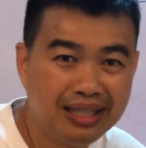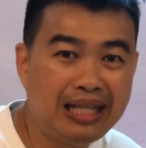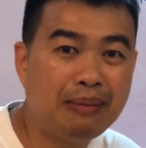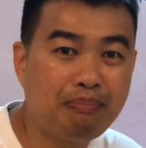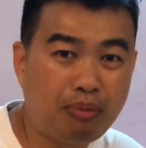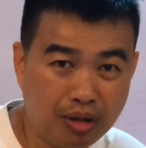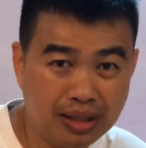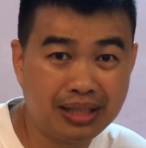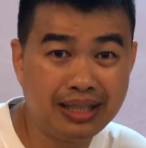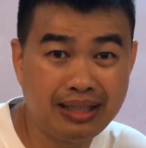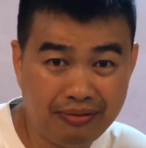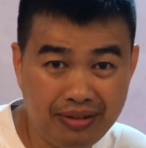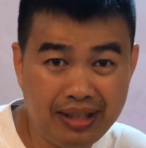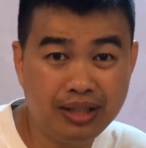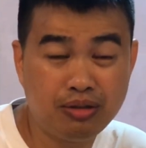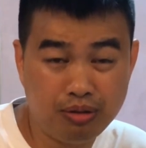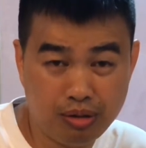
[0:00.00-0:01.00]
that
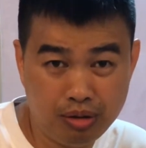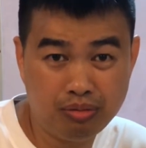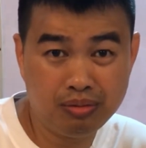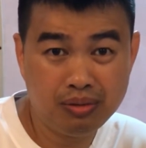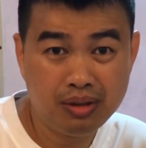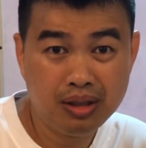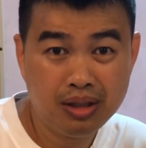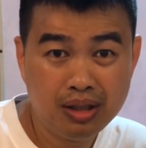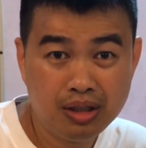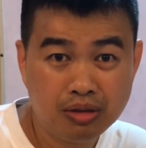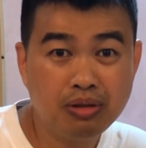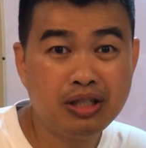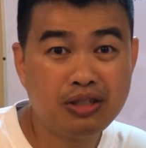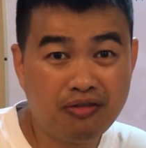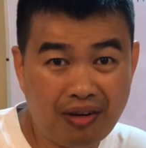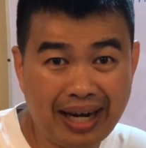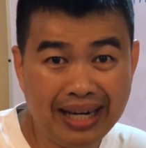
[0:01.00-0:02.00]
positively to you. So
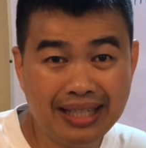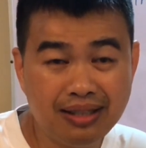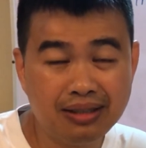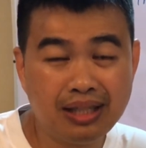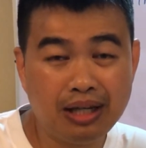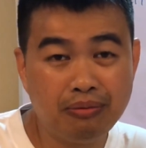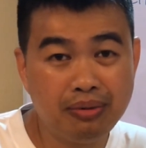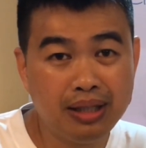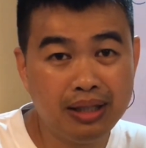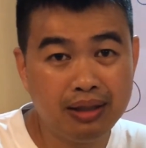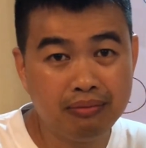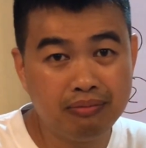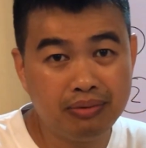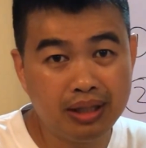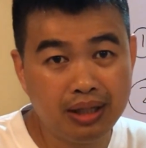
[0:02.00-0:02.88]
it's vital that we